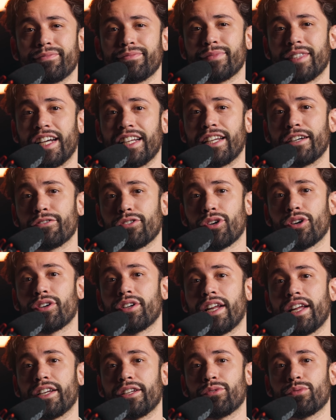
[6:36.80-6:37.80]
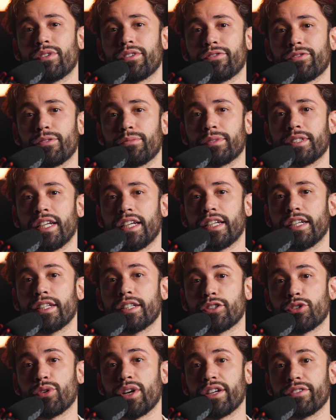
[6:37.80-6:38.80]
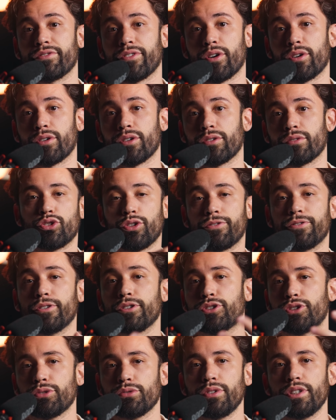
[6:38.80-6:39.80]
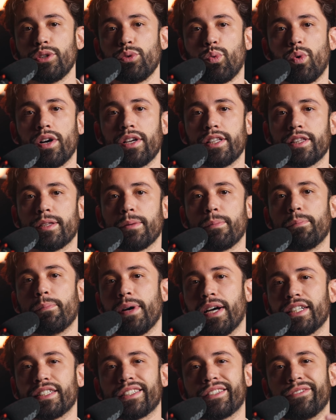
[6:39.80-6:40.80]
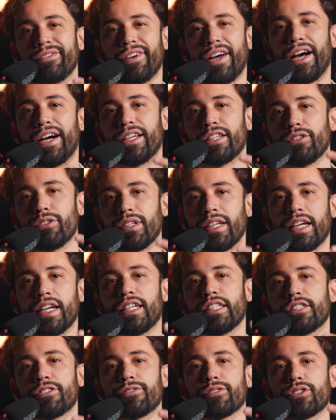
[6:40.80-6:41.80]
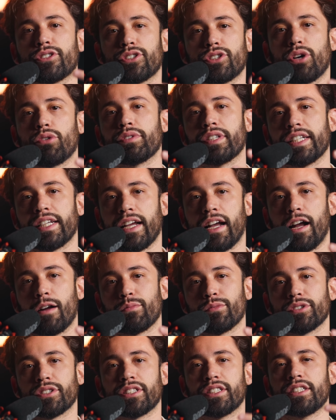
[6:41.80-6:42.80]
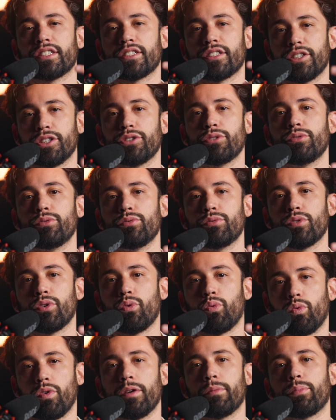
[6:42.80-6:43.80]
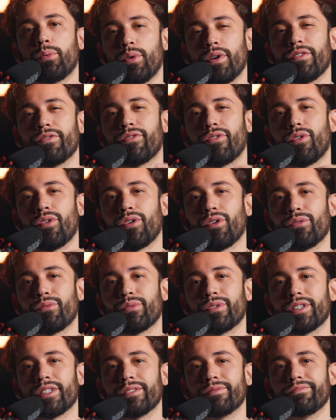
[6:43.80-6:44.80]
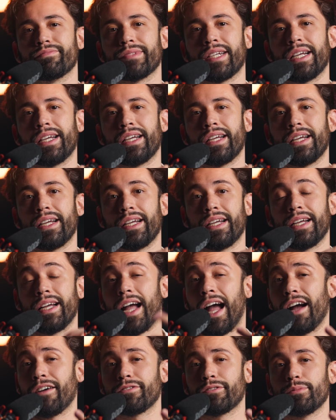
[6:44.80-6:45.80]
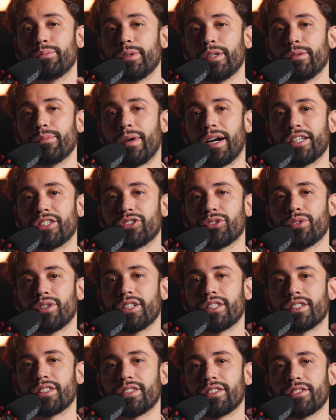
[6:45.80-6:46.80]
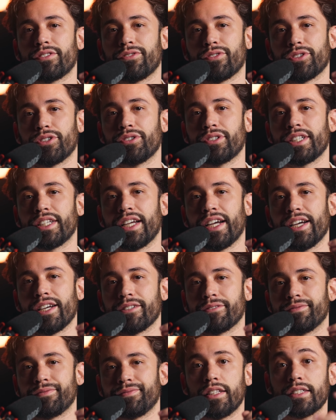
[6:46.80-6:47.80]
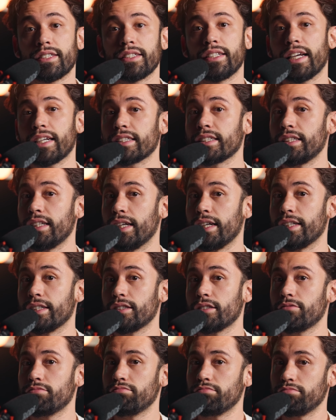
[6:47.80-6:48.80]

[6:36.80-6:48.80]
that never hurt anyone from taking a great photo. So if you truly wanted the best value lens for Sony cameras, this new 1.4 would have to be my choice for you to get. This next lens